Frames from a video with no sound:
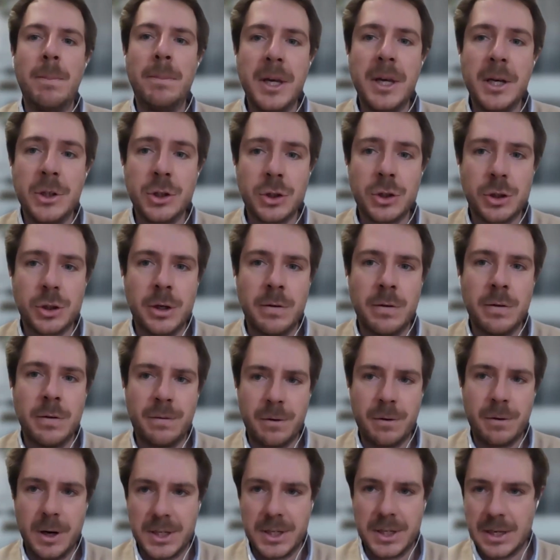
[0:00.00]
Picture,
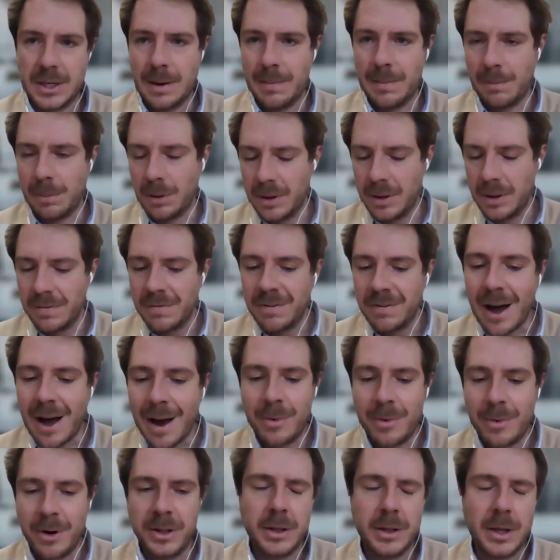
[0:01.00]
for example, the
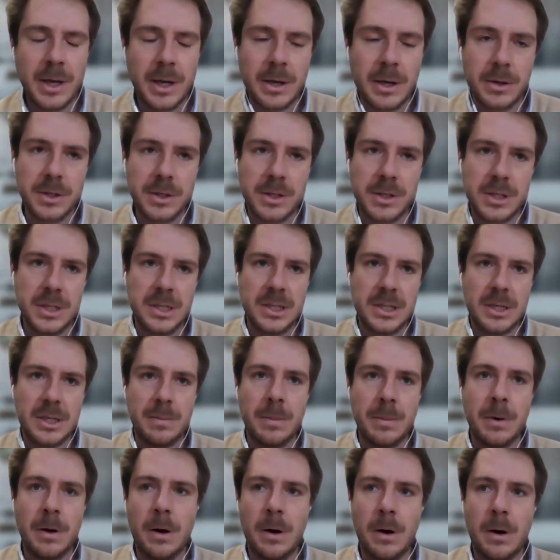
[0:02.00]
vibrant
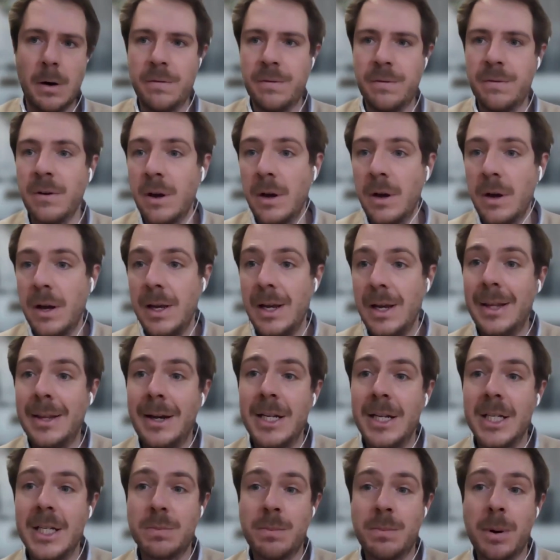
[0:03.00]
ecosystem of
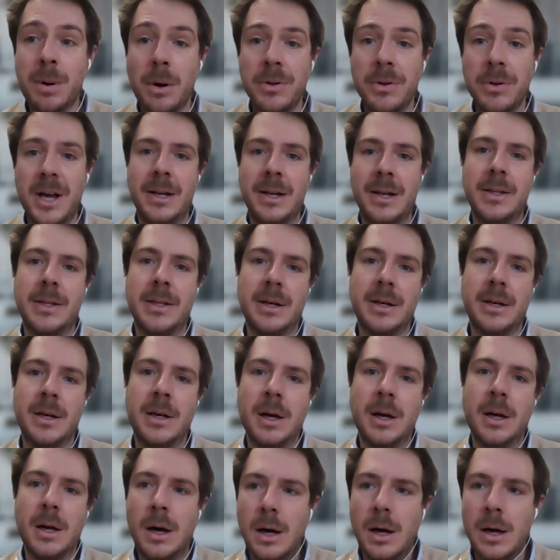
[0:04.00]
Italy's Po Delta,
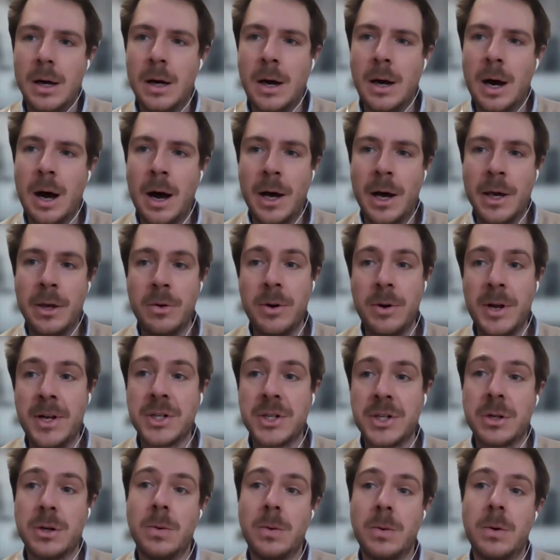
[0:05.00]
a
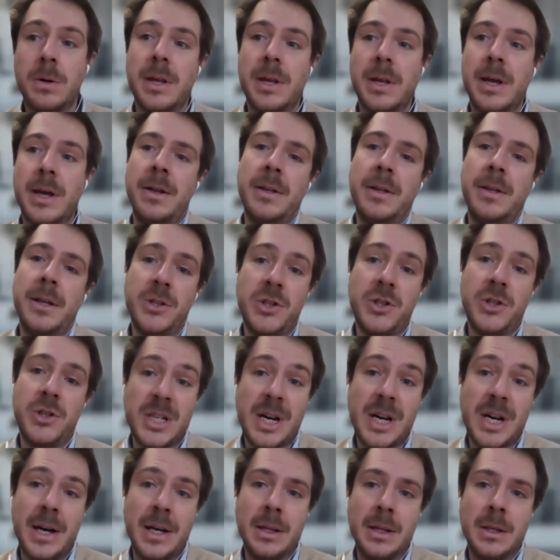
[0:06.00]
UNESCO World Heritage
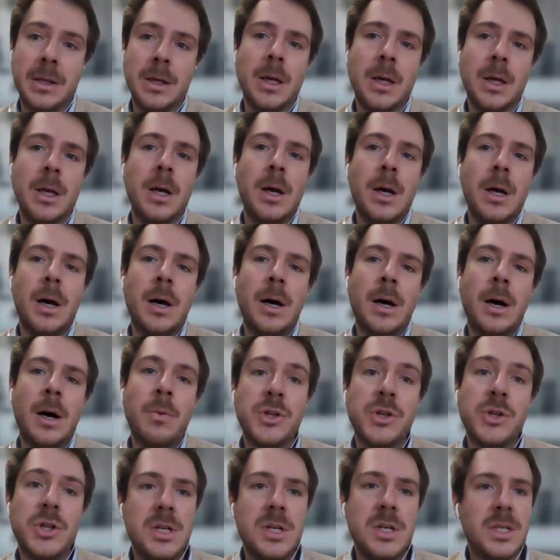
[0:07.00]
Site,
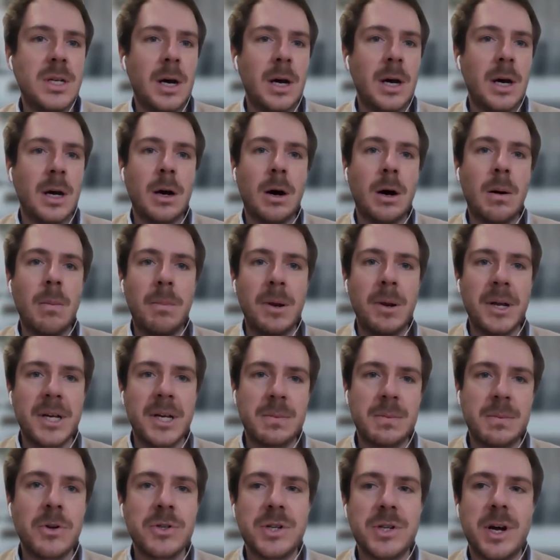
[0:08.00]
which is a
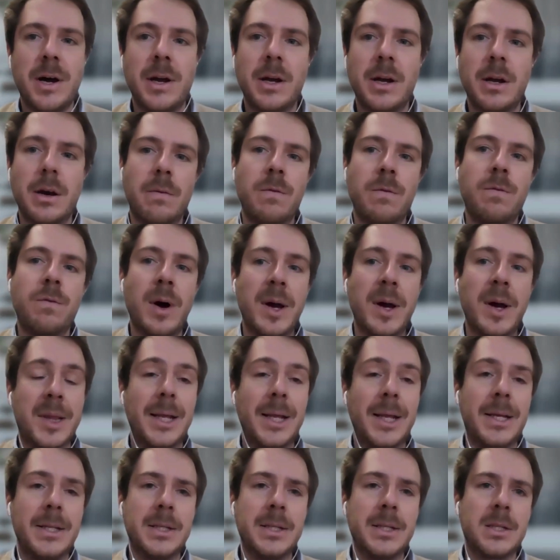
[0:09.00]
complex mosaic of
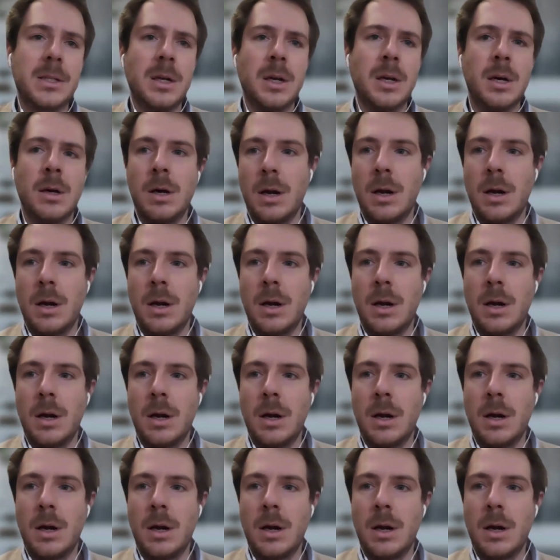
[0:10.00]
wetlands,